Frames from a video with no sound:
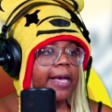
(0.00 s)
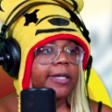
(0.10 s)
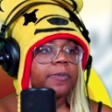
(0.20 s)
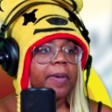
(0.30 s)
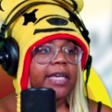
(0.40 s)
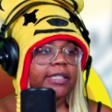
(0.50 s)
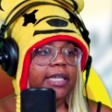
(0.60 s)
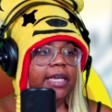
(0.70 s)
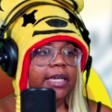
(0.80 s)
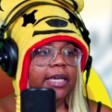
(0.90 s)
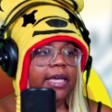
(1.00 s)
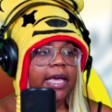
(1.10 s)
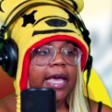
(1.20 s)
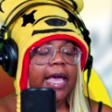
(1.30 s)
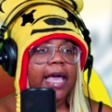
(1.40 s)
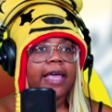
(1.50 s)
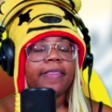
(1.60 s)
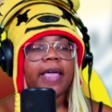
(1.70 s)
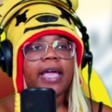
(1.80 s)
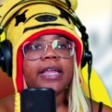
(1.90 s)
his basic,
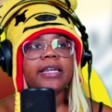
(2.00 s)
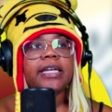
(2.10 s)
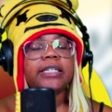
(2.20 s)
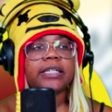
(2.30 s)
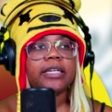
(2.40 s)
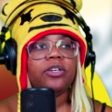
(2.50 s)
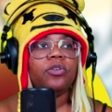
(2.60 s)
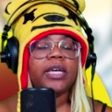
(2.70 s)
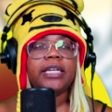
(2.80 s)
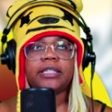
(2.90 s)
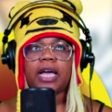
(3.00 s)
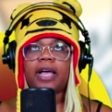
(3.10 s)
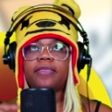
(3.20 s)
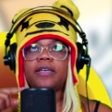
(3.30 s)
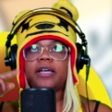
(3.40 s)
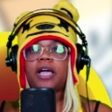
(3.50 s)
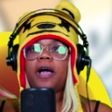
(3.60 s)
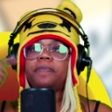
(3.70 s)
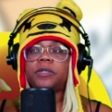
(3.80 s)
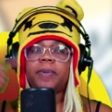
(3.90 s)
and then he's you, he's got the
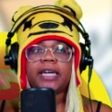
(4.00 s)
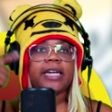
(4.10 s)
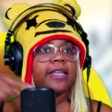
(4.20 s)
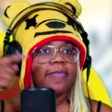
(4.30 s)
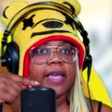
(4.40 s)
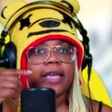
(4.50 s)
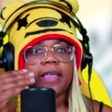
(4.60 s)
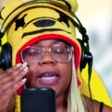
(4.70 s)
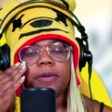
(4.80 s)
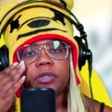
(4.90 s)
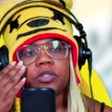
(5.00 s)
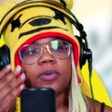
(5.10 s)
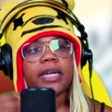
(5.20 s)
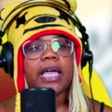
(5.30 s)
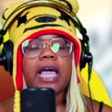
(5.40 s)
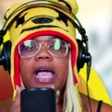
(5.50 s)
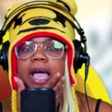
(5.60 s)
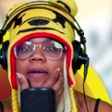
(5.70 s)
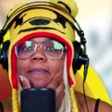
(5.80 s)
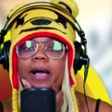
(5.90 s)
cup spinning thing that he was doing,
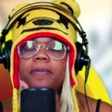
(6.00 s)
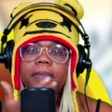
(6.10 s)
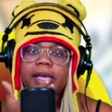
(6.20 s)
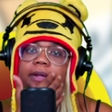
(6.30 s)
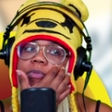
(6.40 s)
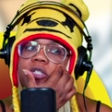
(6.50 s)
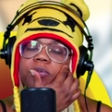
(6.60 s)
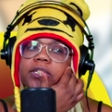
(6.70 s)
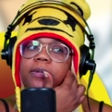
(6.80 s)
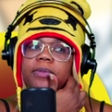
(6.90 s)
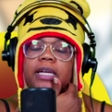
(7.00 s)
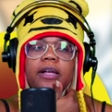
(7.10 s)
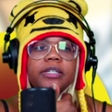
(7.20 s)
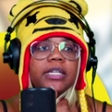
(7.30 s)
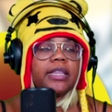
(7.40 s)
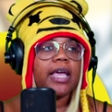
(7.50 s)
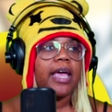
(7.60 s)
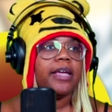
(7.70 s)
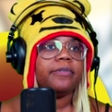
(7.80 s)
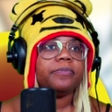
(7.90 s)
and Mugman was doing something else at the
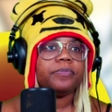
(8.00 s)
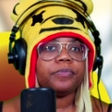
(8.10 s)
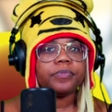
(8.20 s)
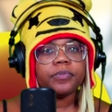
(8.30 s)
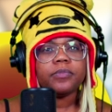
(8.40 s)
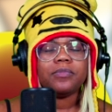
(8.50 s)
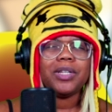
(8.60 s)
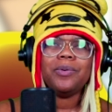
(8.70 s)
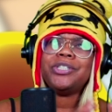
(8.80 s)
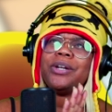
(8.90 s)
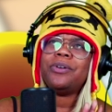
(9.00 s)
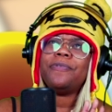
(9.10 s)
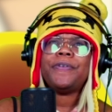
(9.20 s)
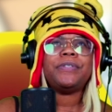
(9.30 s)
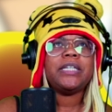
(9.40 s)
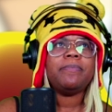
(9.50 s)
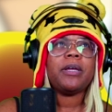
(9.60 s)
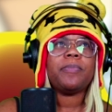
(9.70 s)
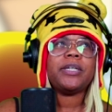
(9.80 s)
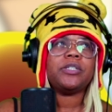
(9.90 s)
end, which I don't know if I've seen
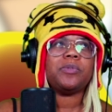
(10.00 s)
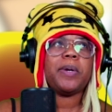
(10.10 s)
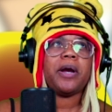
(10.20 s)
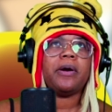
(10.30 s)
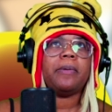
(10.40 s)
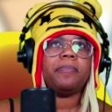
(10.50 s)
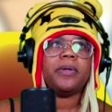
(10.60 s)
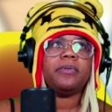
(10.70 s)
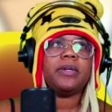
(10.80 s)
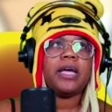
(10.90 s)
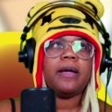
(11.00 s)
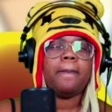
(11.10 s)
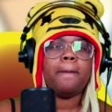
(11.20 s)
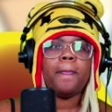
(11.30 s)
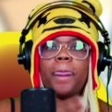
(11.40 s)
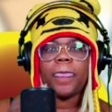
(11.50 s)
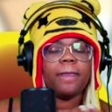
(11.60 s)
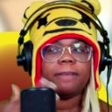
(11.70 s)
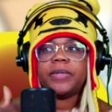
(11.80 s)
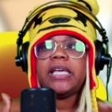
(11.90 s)
Mugman's power up, but um,
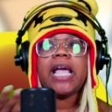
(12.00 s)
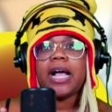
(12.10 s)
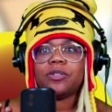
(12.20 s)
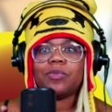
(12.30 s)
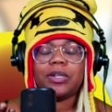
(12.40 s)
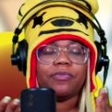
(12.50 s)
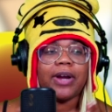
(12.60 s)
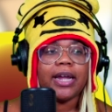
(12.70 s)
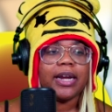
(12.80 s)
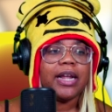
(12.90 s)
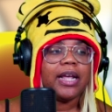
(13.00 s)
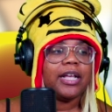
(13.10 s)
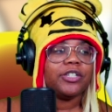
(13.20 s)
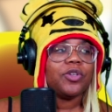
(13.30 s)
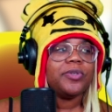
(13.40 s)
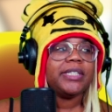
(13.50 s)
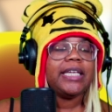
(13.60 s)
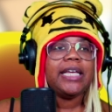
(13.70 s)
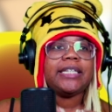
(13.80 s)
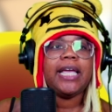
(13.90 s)
he has one right. So
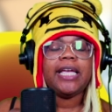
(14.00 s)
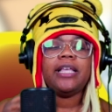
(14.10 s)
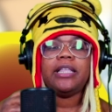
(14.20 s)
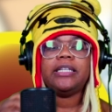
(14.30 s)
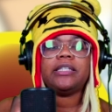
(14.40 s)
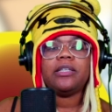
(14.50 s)
see, taking these